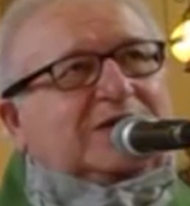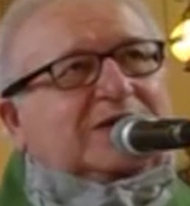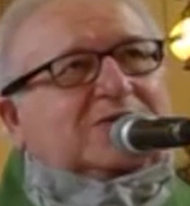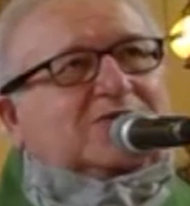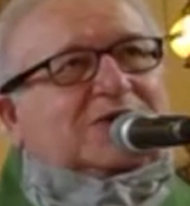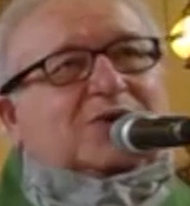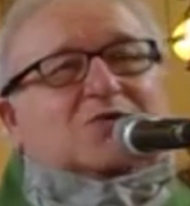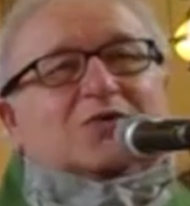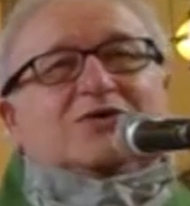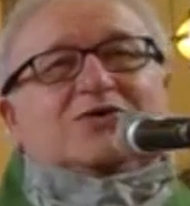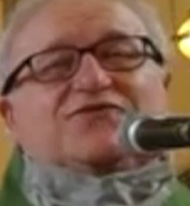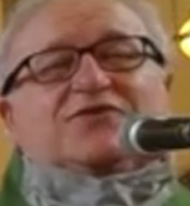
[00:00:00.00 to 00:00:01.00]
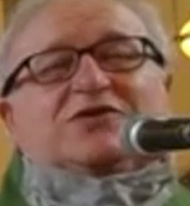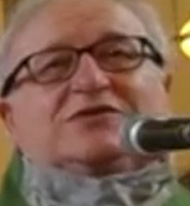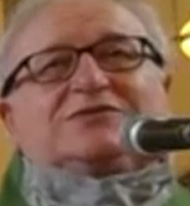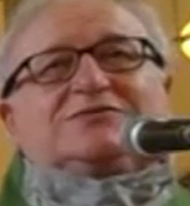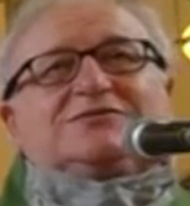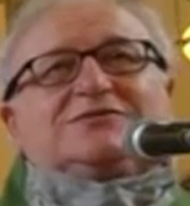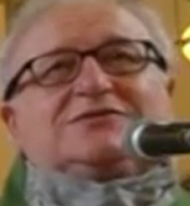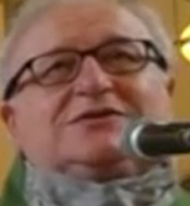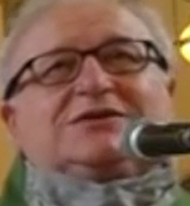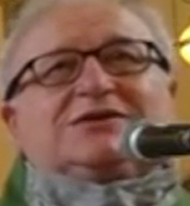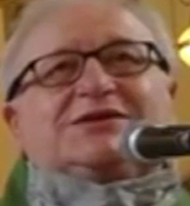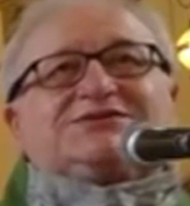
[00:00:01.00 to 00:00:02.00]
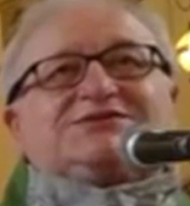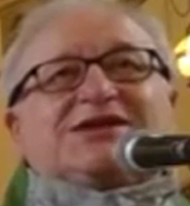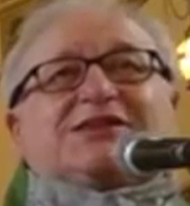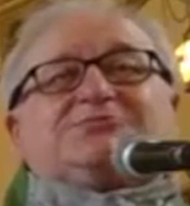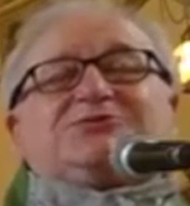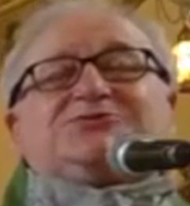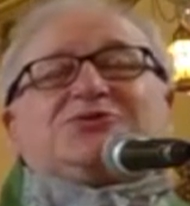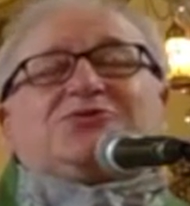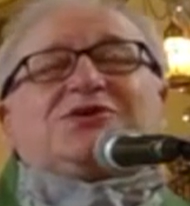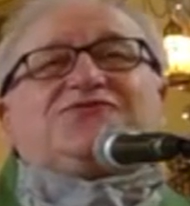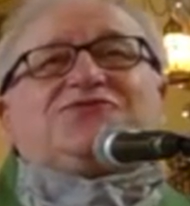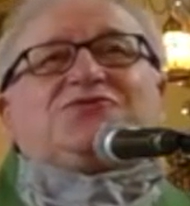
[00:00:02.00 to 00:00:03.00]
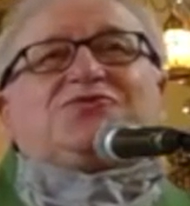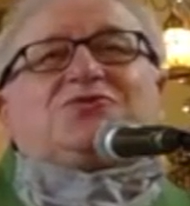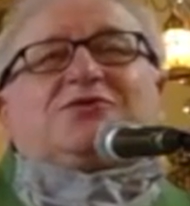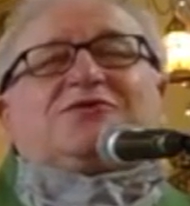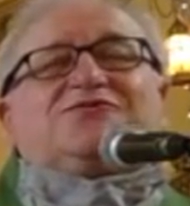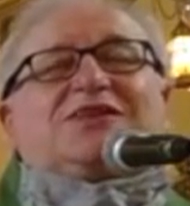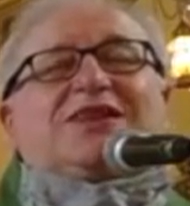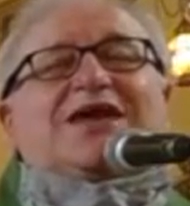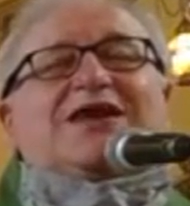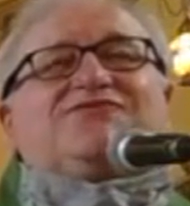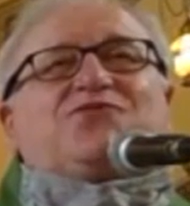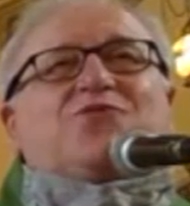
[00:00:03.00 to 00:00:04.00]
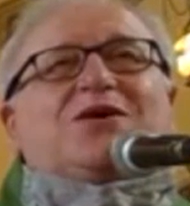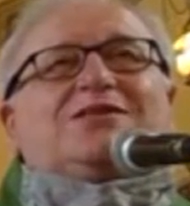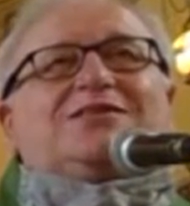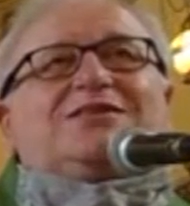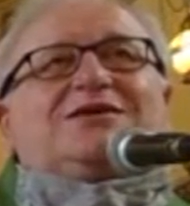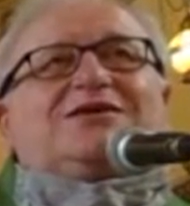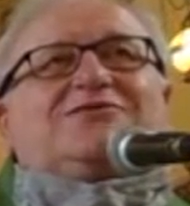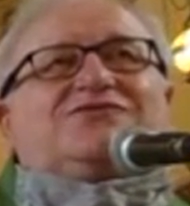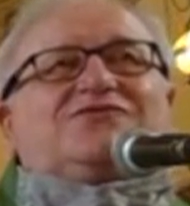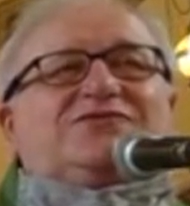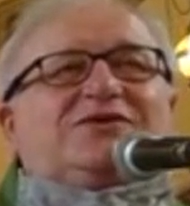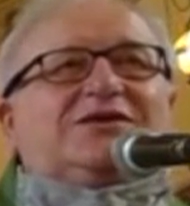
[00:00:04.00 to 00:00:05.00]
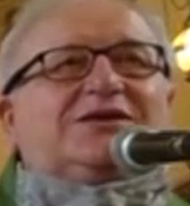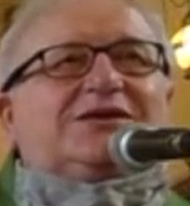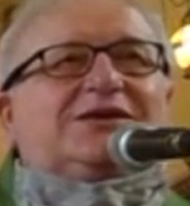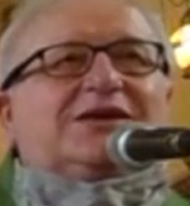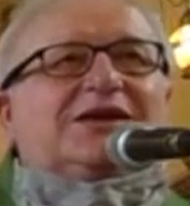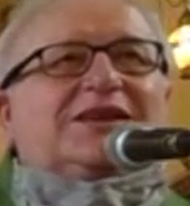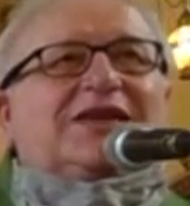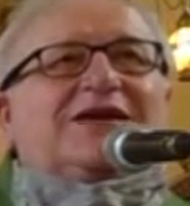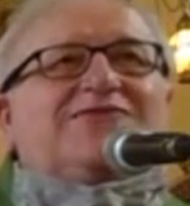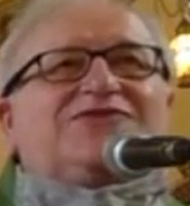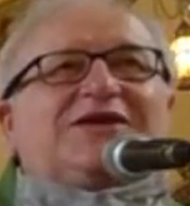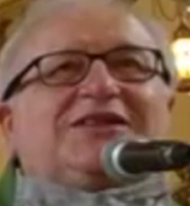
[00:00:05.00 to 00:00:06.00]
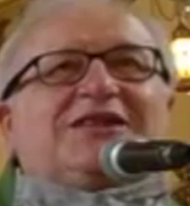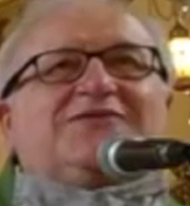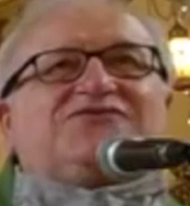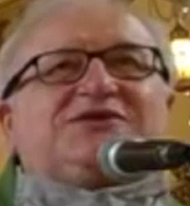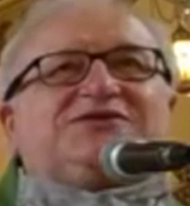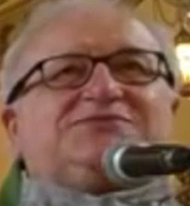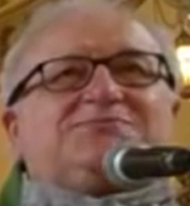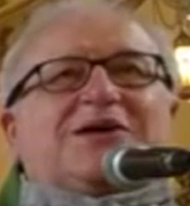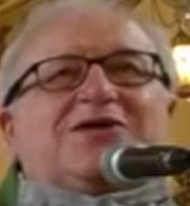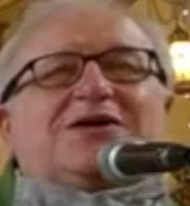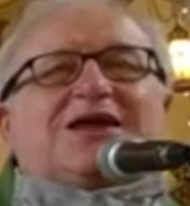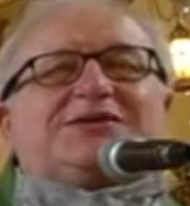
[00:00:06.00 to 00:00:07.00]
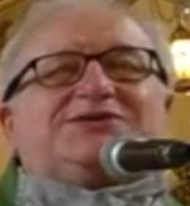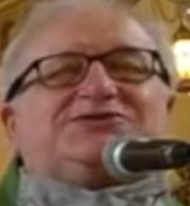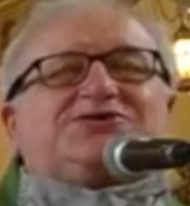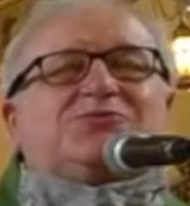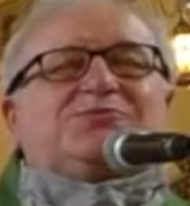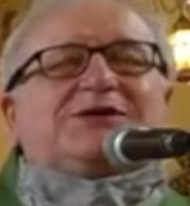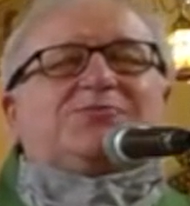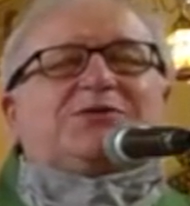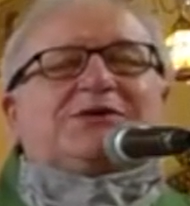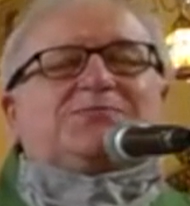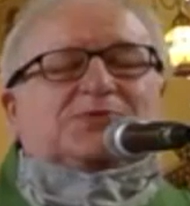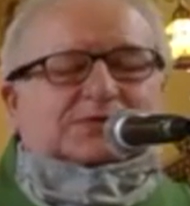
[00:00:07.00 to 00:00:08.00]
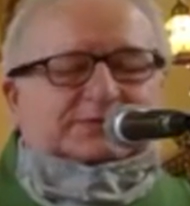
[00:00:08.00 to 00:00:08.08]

We had a wonderful celebratory funeral of a life well lived, a life that left its mark on so many people.